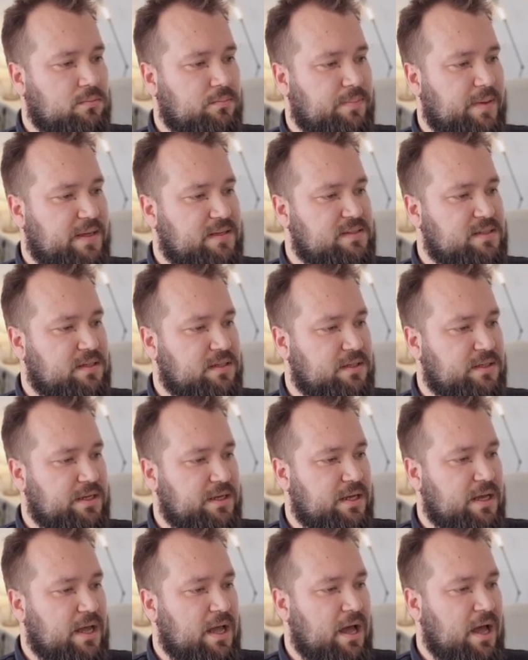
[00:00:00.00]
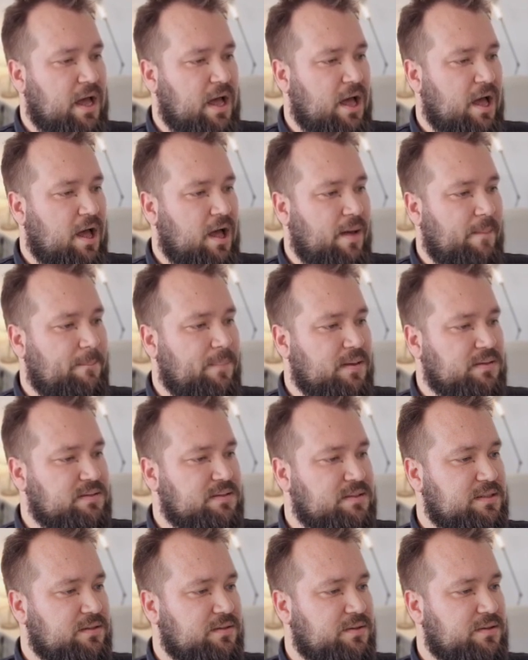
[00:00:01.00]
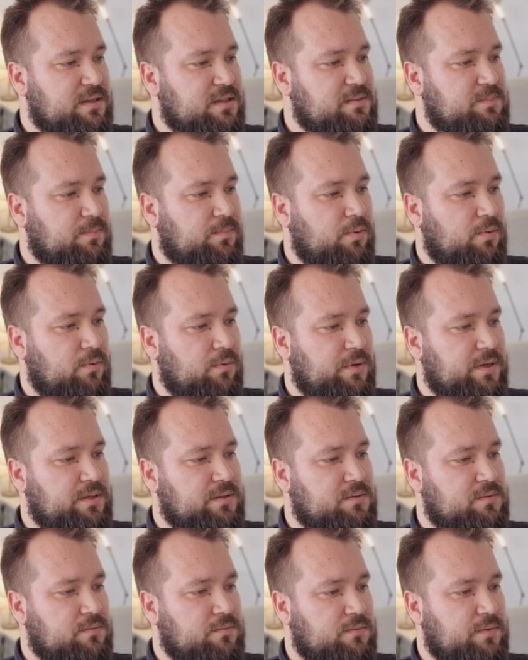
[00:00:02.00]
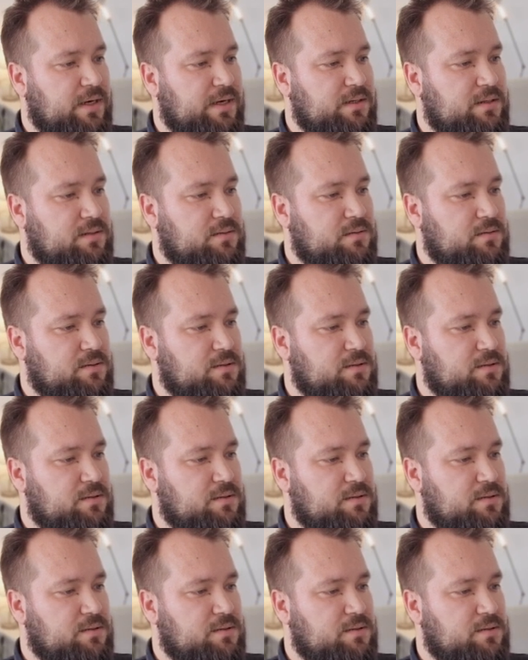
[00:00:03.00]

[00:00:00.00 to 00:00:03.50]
basically, up until this point, right?